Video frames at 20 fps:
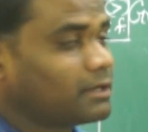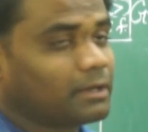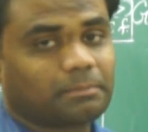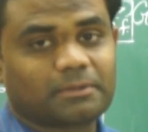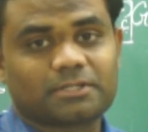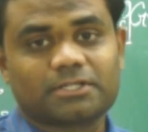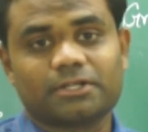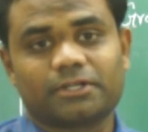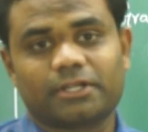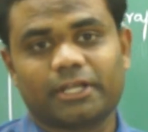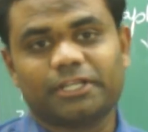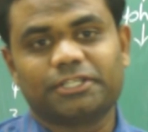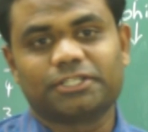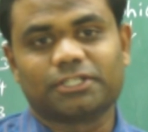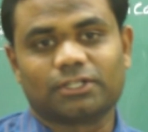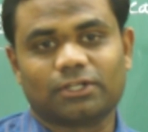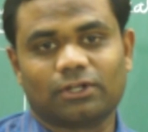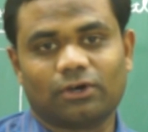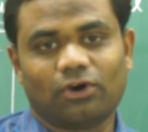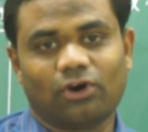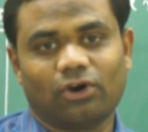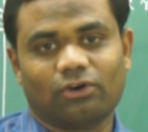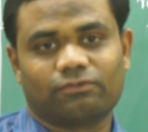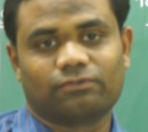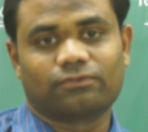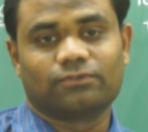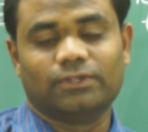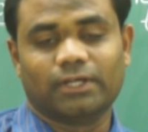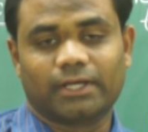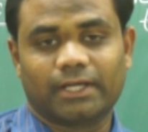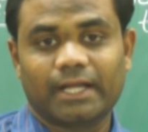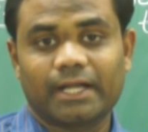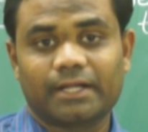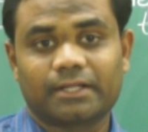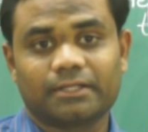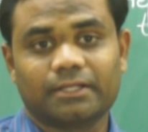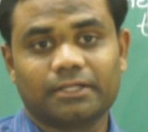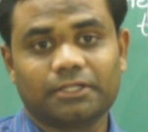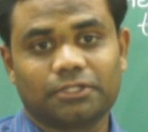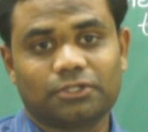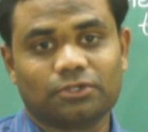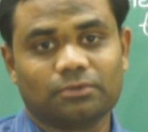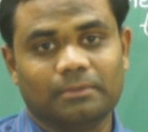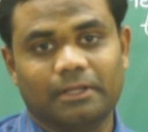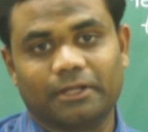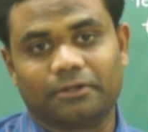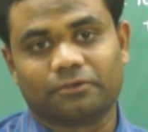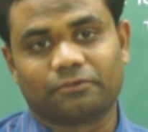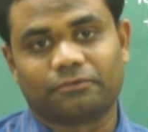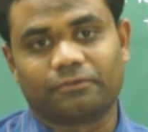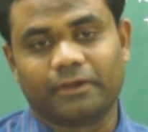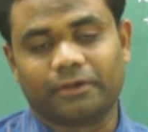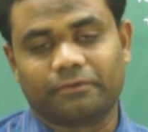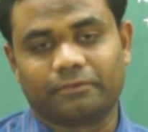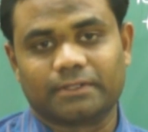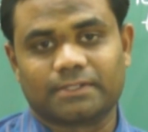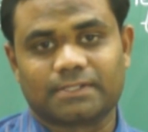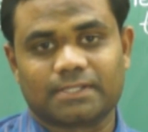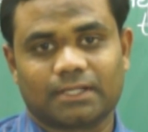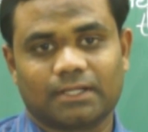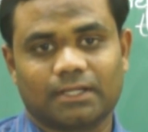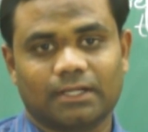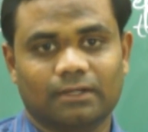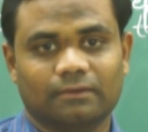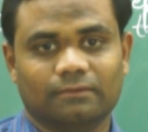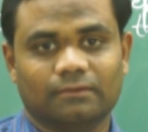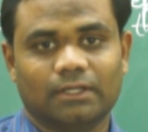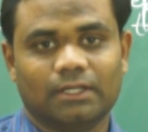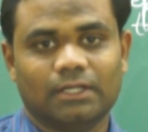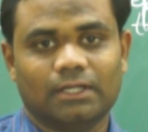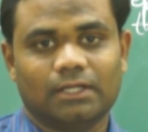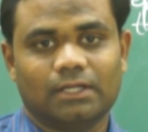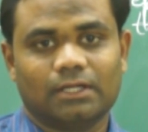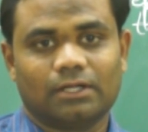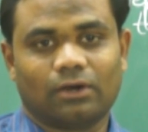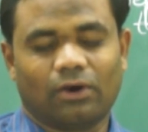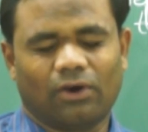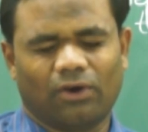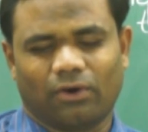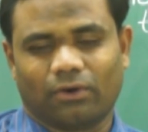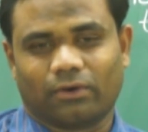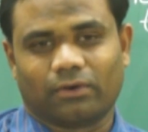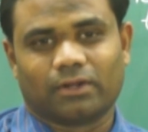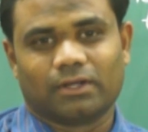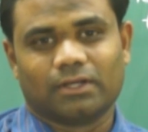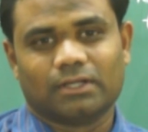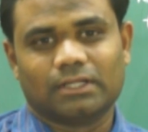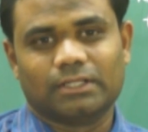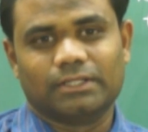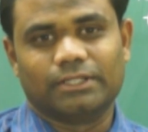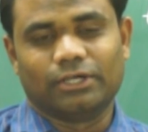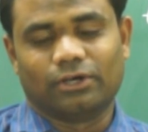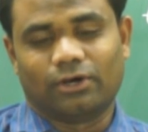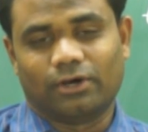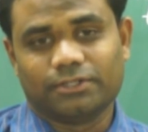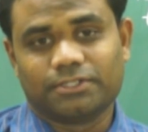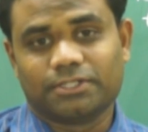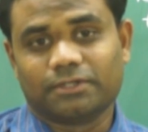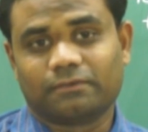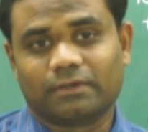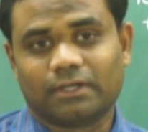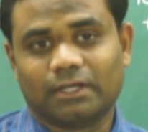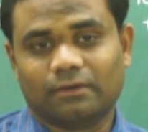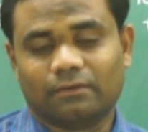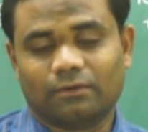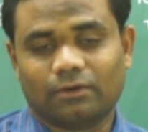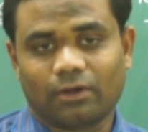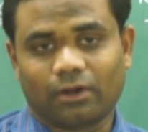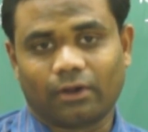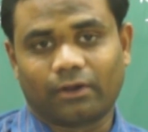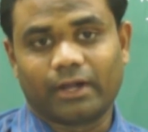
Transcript: representation of the greater than cumulative frequency curve, or the Archiv curve, or